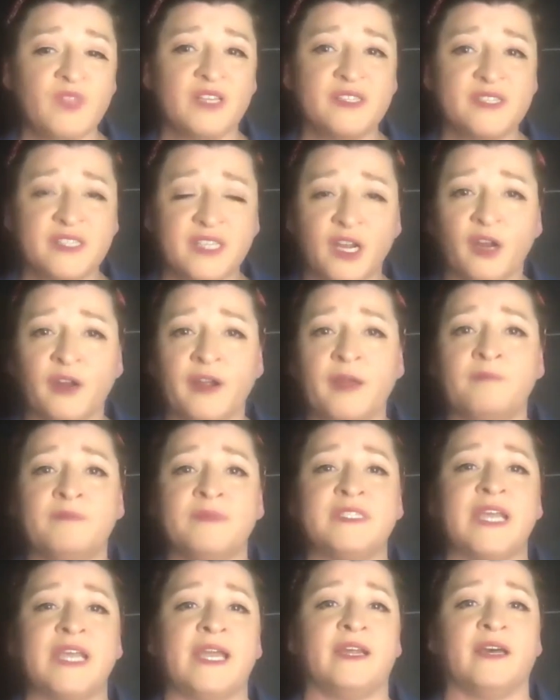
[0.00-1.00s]
CRM
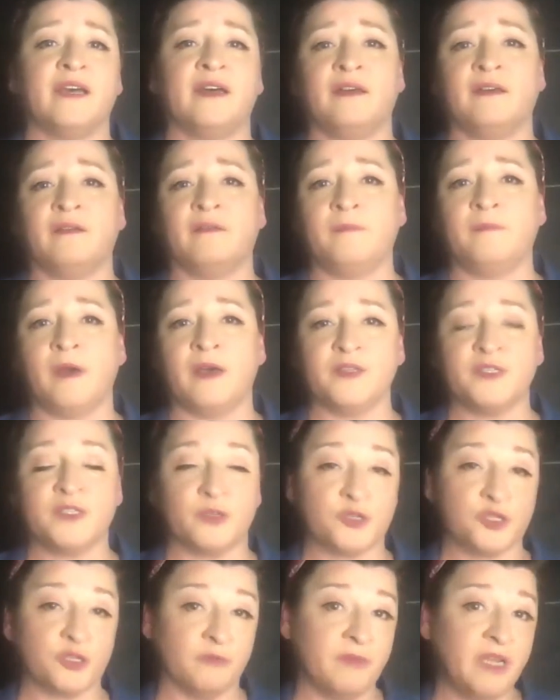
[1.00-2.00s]
data,
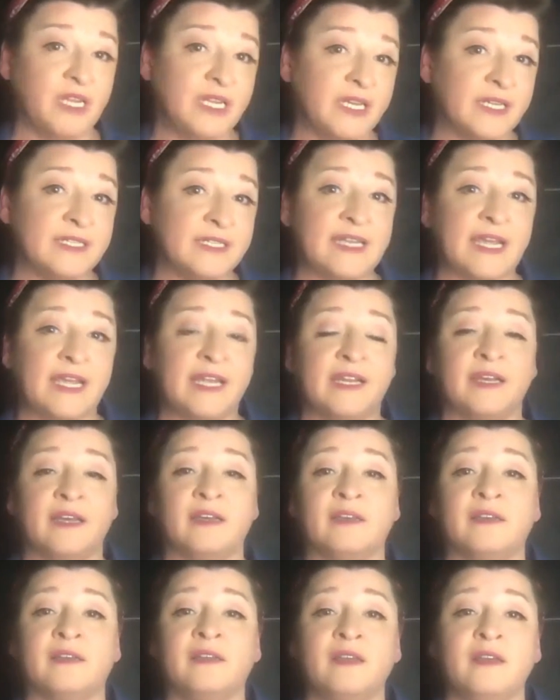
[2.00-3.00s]
social media
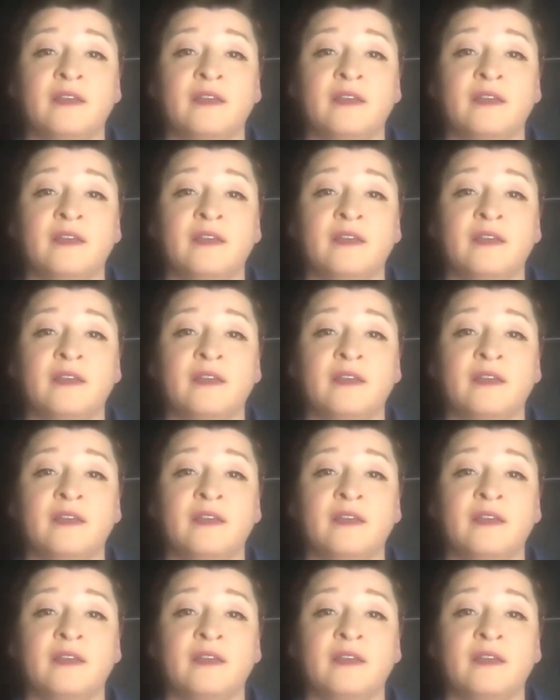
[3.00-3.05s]
data,